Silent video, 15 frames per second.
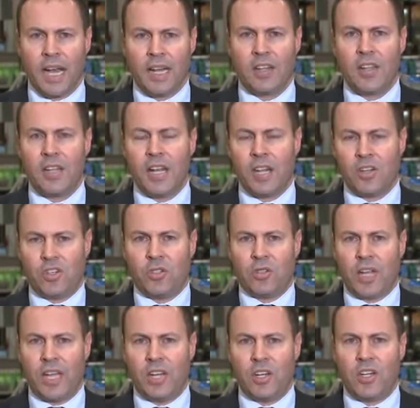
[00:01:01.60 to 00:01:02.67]
under the
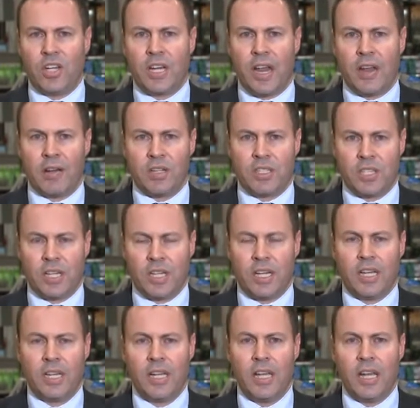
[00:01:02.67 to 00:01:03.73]
National Energy
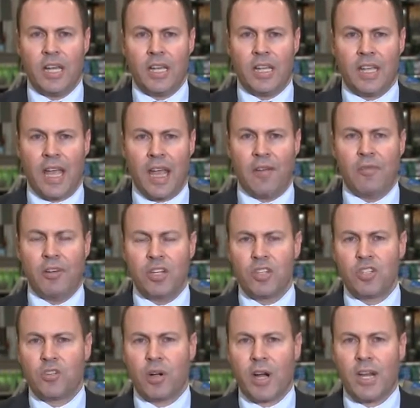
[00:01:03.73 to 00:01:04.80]
Guarantee, the average
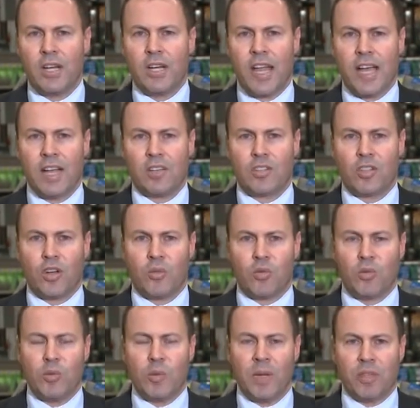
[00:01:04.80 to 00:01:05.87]
Australian household
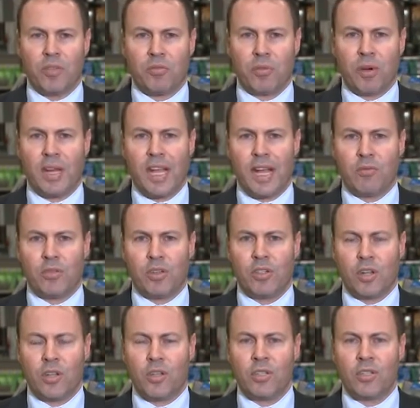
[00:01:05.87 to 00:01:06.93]
will be
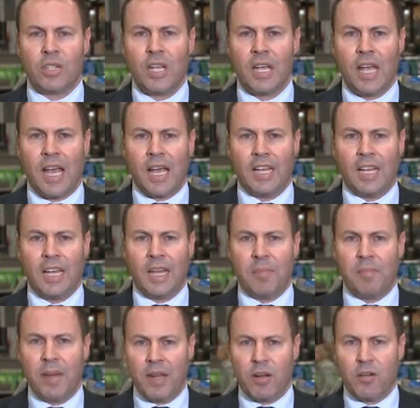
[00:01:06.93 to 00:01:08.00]
$300 a
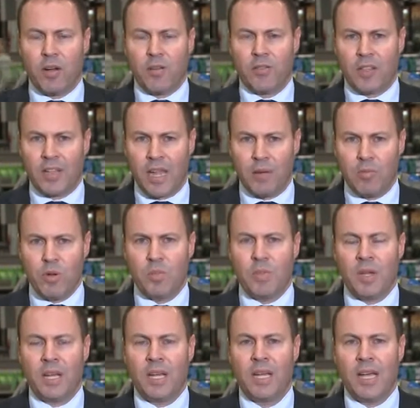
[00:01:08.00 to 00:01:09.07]
year better off than they would
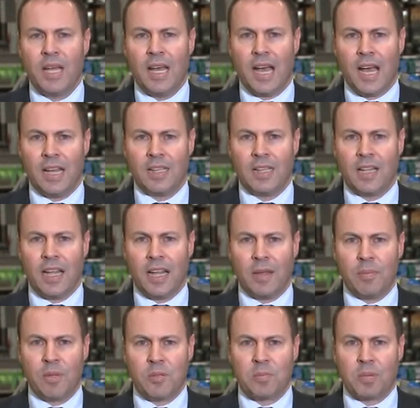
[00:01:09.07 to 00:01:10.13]
be under
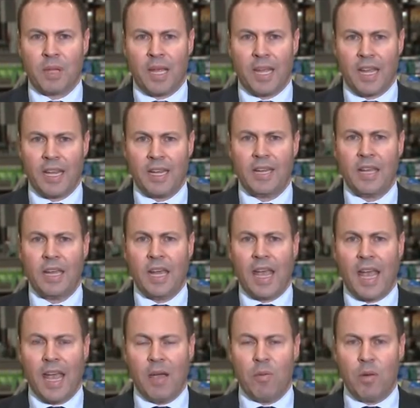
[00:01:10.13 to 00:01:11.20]
Labor's plan,
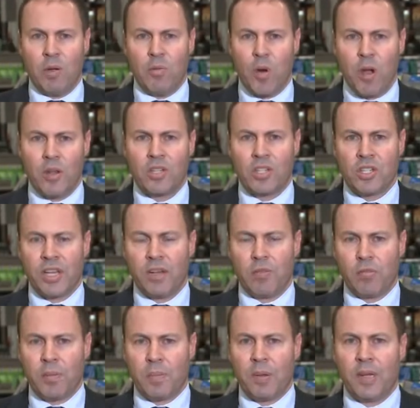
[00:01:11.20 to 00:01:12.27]
and we won't see a
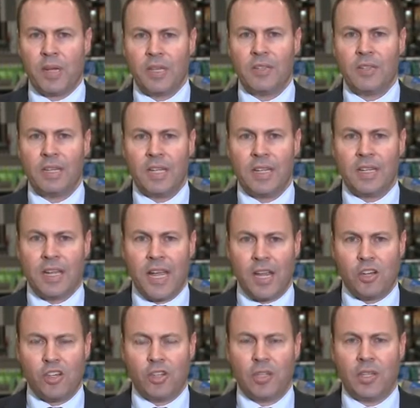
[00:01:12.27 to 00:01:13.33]
repeat
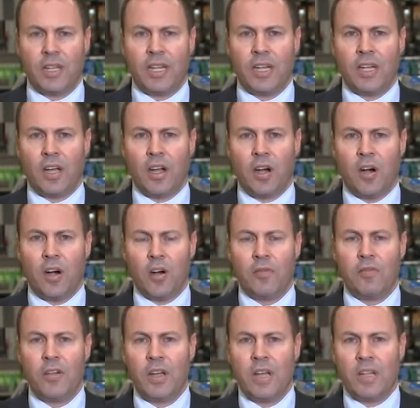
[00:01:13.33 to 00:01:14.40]
nationally
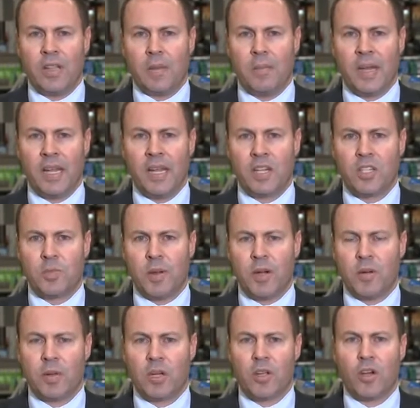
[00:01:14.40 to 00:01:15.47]
of the big
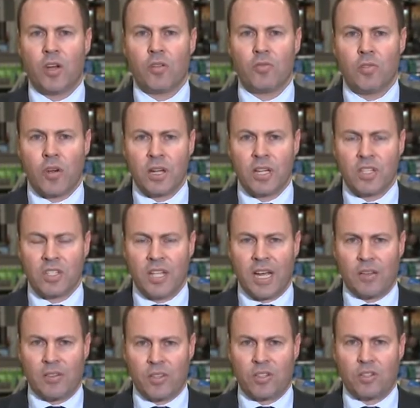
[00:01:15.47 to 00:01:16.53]
experiment gone wrong in
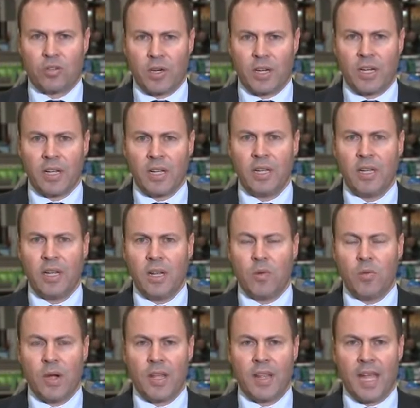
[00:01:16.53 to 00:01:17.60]
South Australia,
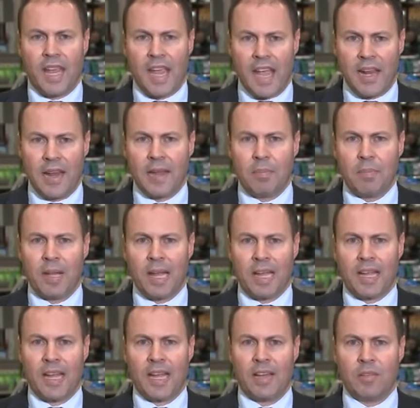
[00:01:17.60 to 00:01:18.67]
where they had a
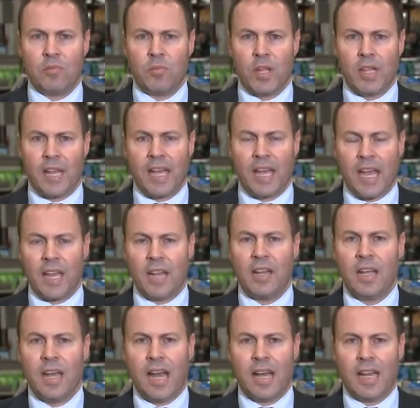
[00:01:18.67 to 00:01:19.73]
blackout, where they had
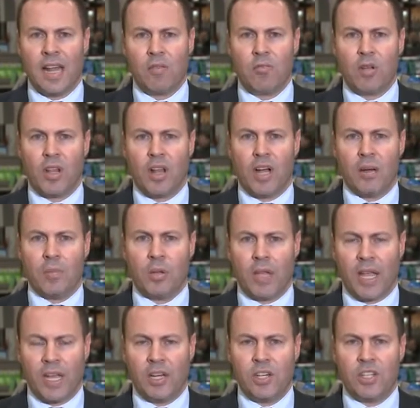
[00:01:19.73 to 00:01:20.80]
an
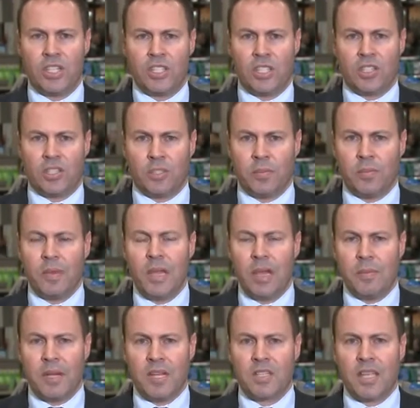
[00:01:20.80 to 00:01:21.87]
unreliable energy system
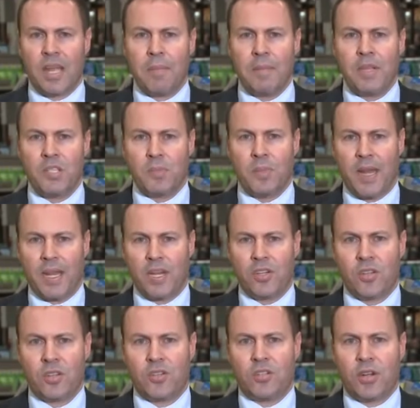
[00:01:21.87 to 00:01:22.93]
because they mismanaged the